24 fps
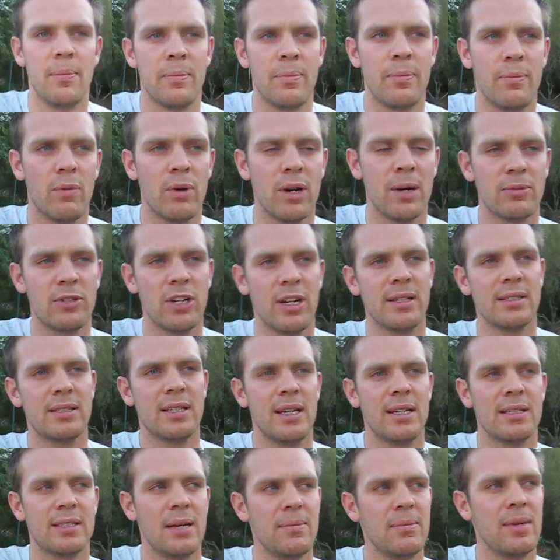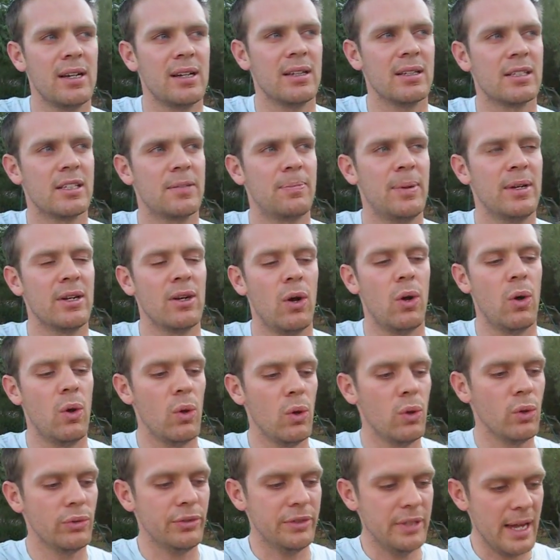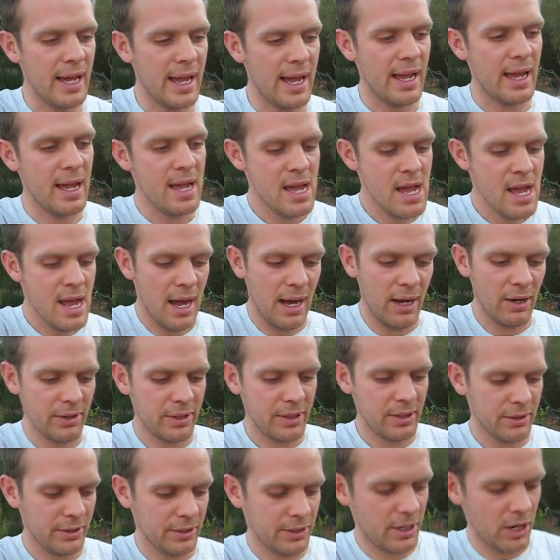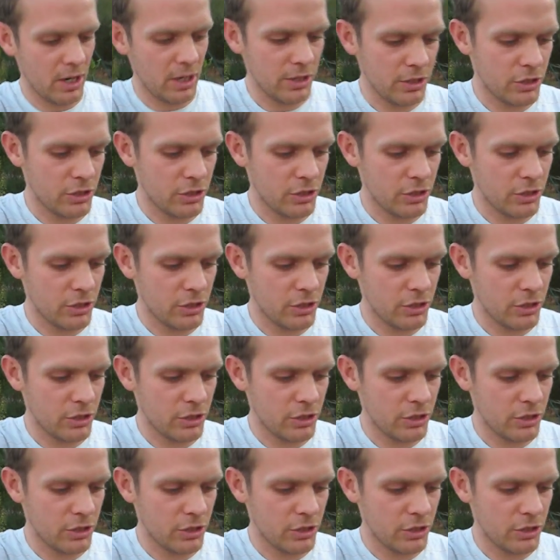What I'm trying to say is I'm not going to spend a whole day out here in the garden